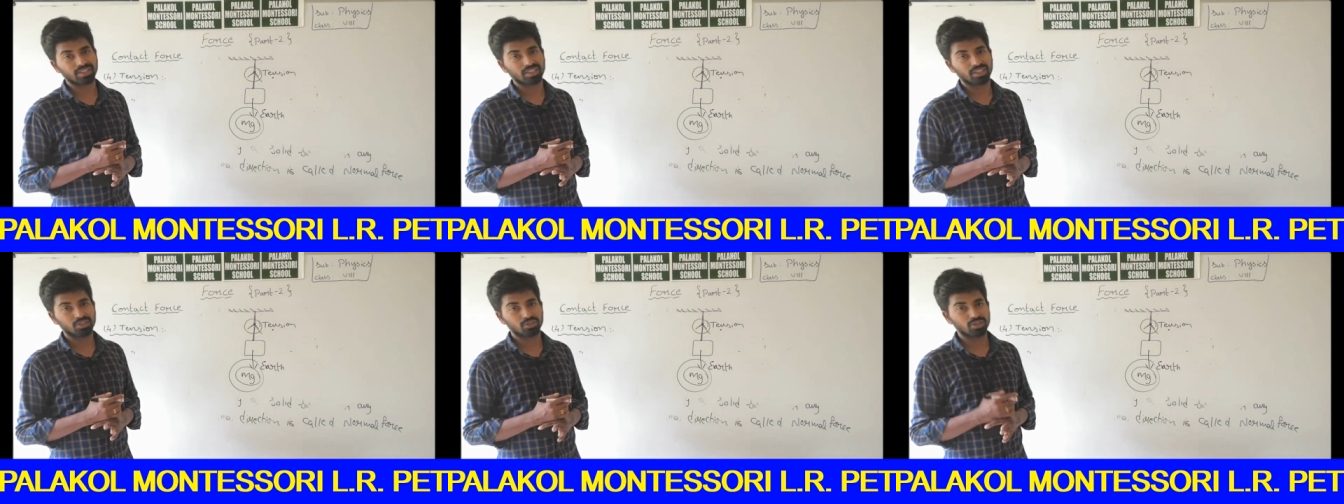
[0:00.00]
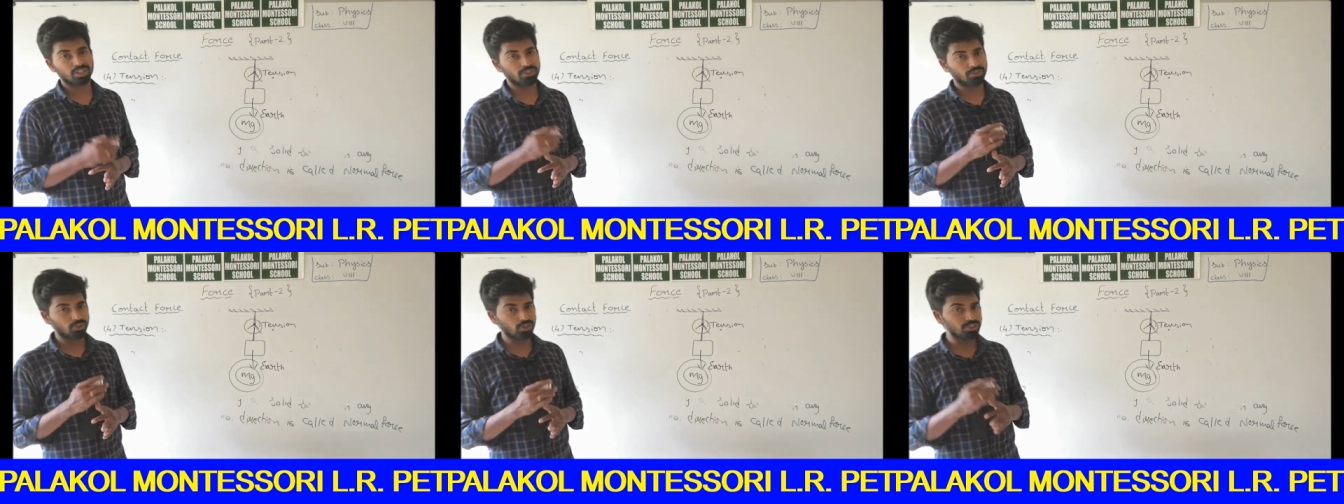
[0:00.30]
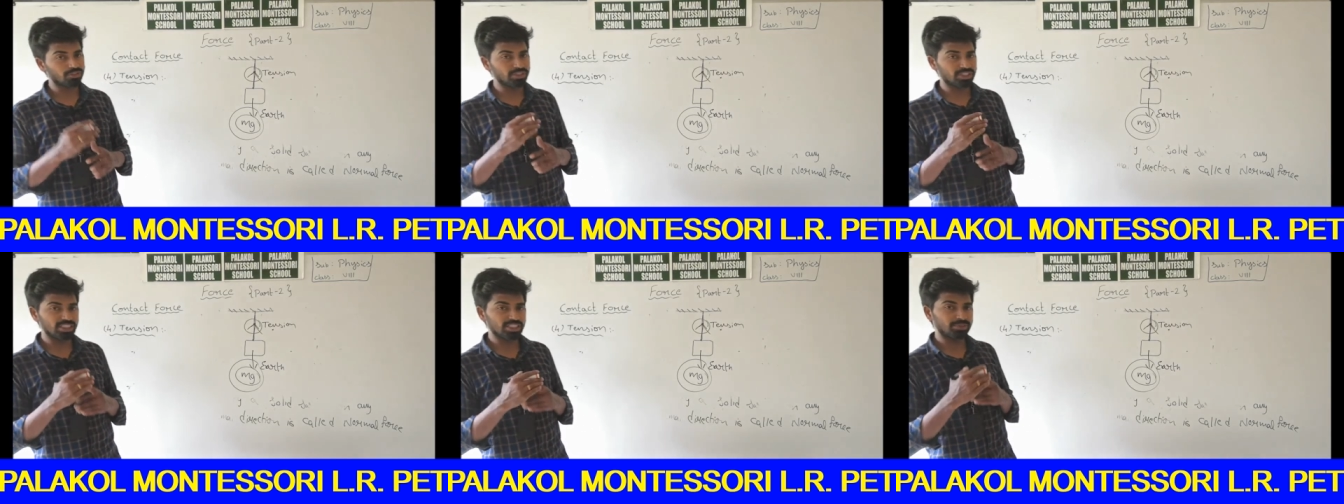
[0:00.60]
So, the force
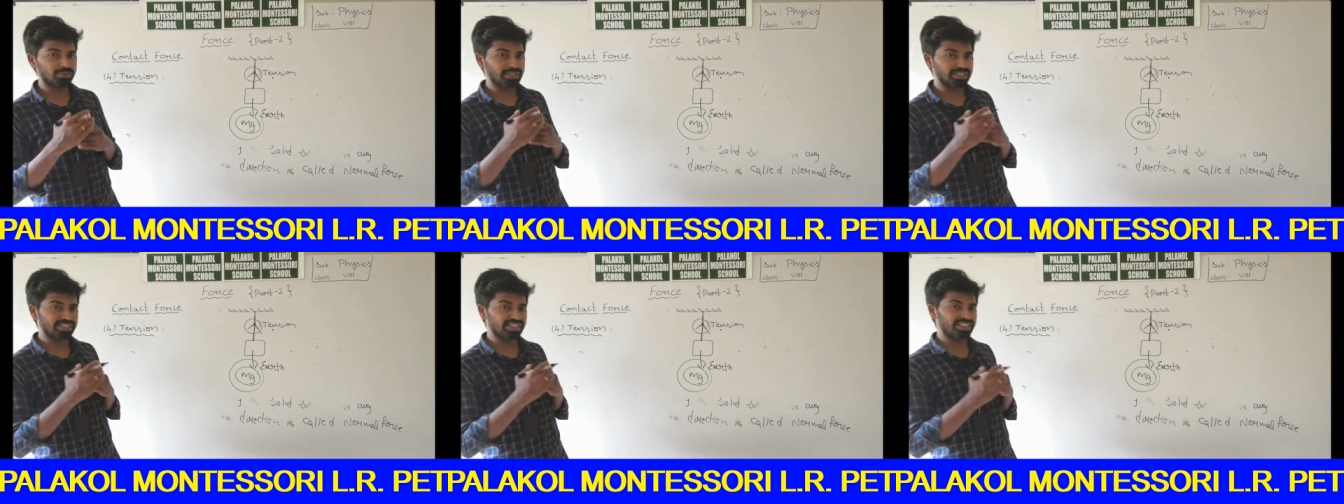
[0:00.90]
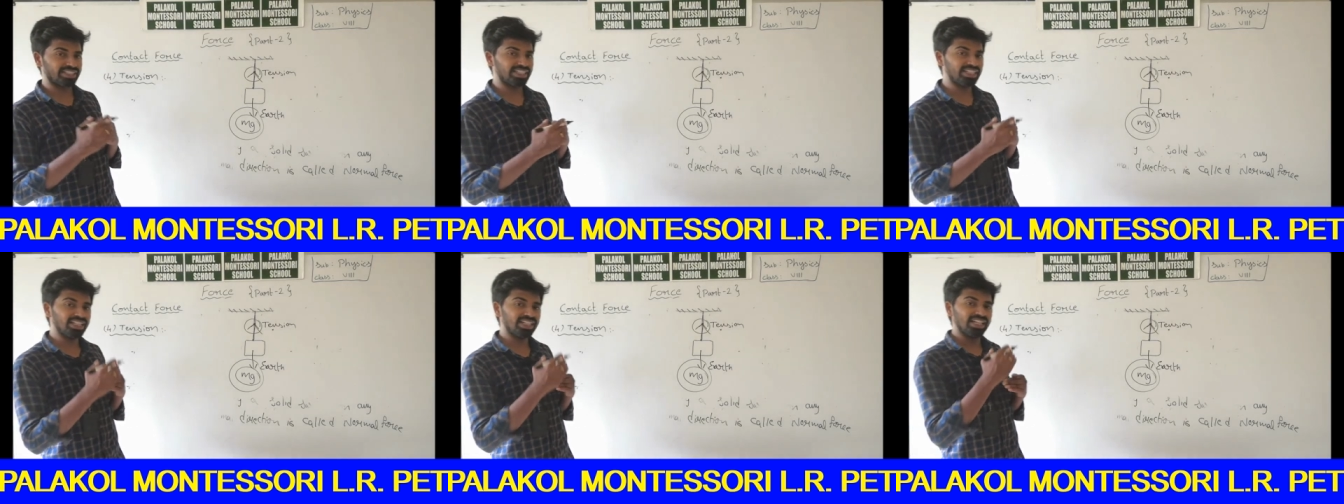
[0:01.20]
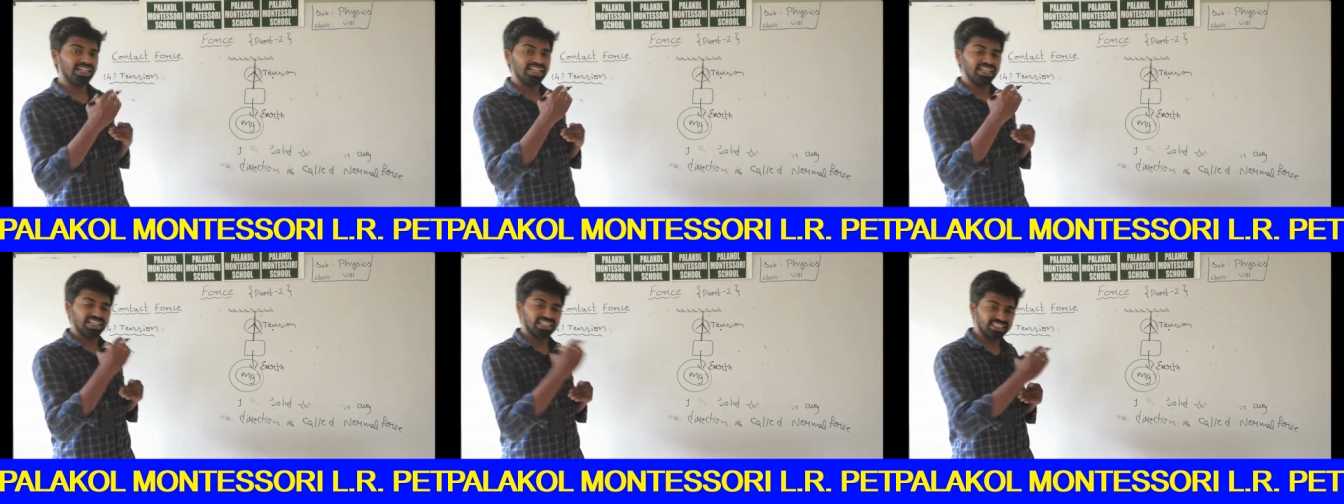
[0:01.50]
which is
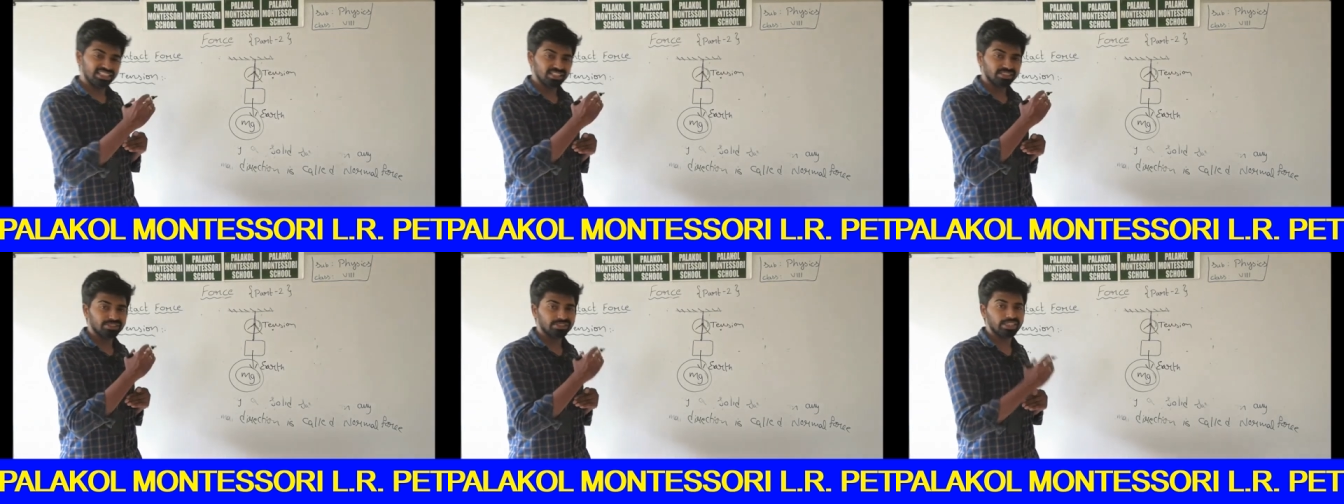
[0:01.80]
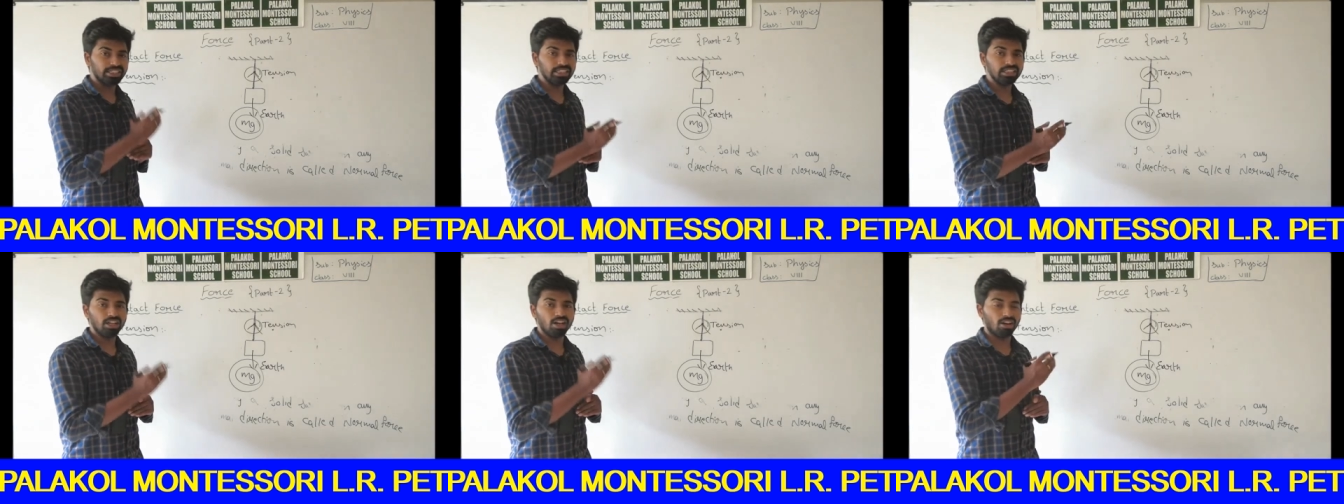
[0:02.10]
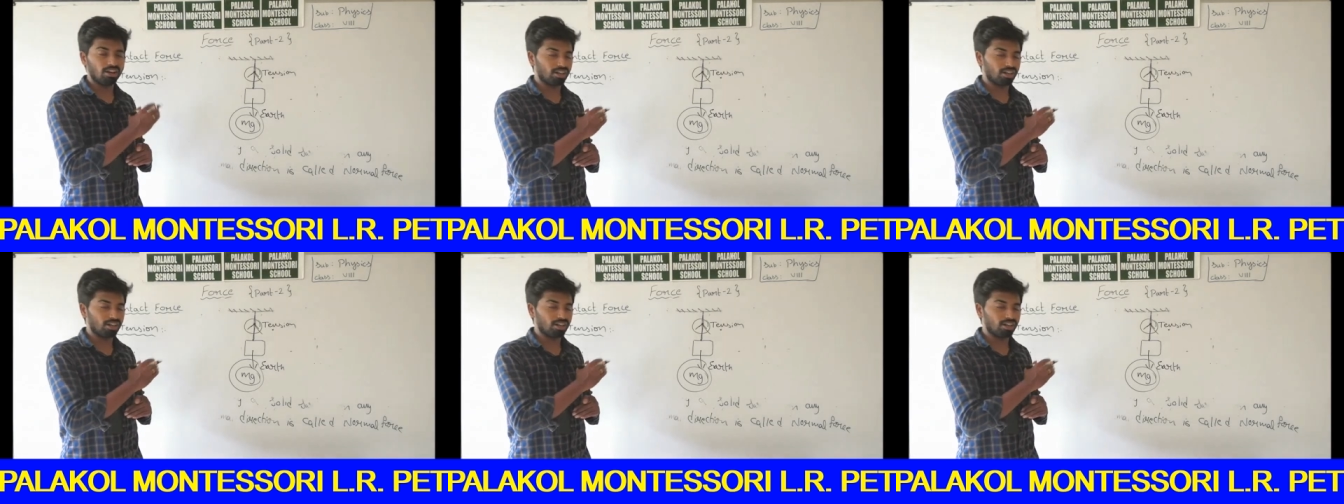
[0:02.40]
presented in the string or